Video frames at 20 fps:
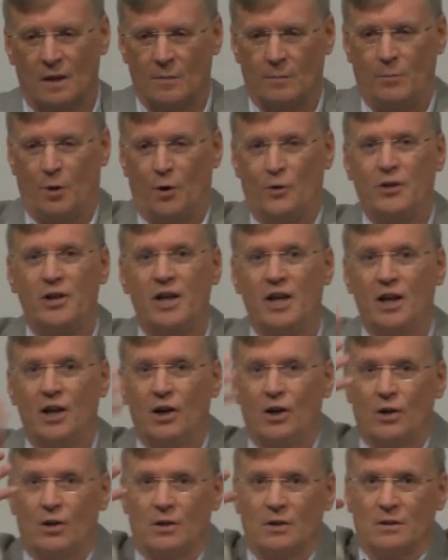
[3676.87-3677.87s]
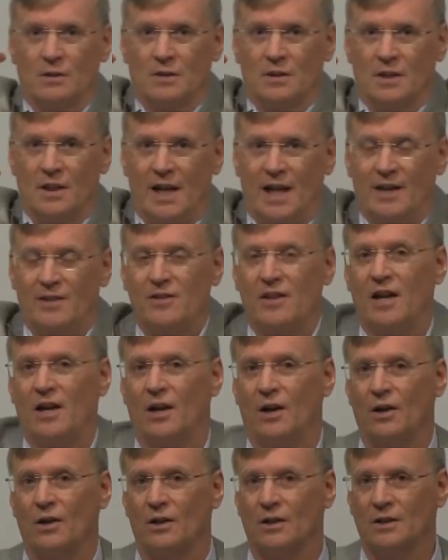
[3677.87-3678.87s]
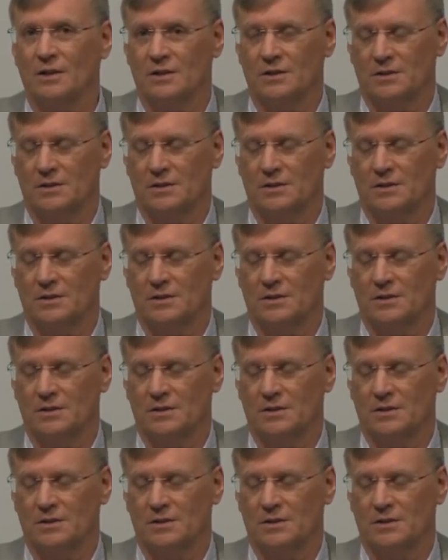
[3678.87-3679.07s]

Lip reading: both here and there,